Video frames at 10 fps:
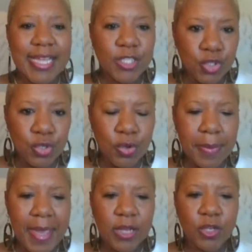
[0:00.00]
Pay a little
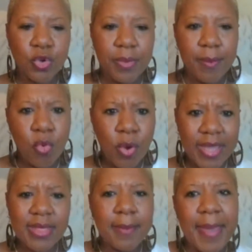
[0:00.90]
bit more, and then
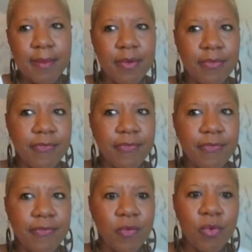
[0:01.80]
try
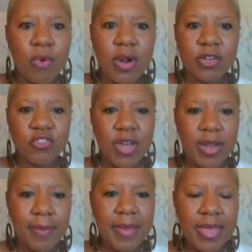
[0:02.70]
to pay it a
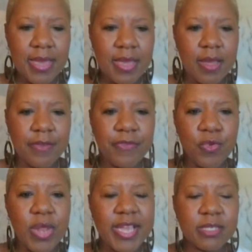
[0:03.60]
few days
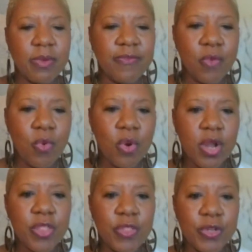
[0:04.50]
before the due date,